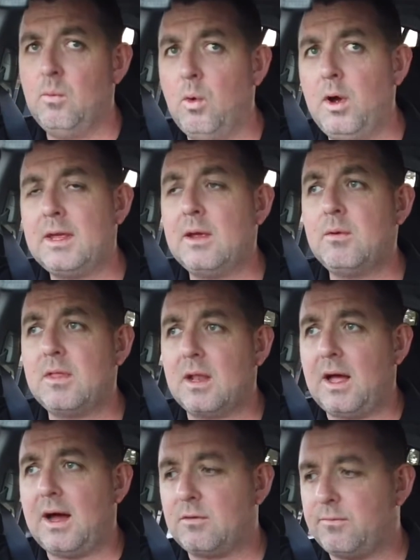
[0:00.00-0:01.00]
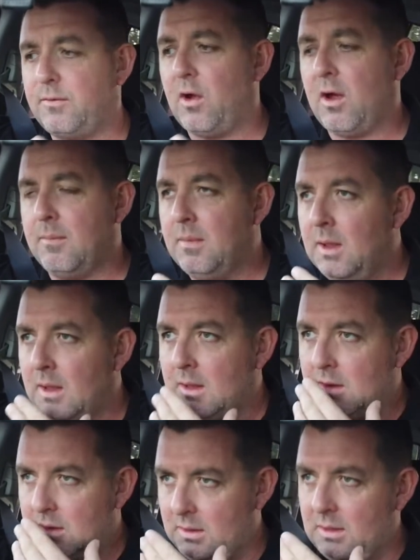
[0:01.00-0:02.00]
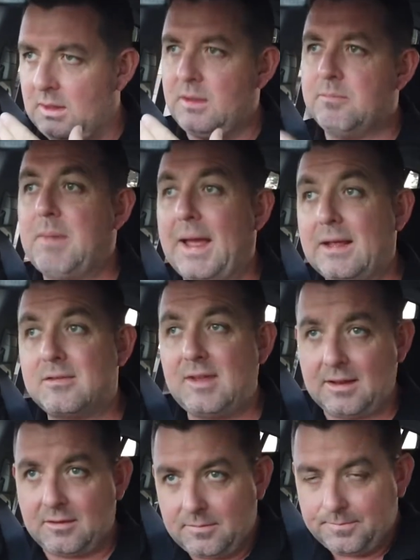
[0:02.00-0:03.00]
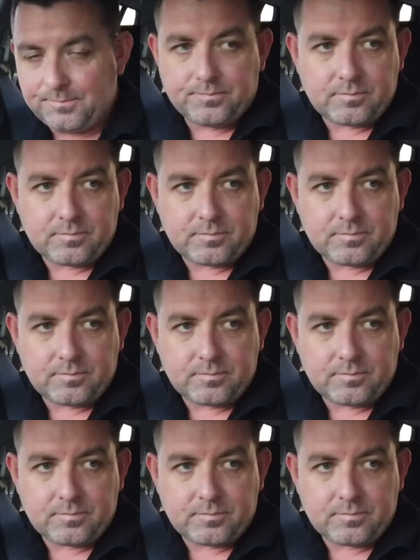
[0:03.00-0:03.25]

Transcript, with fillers: working with a large firm makes sense.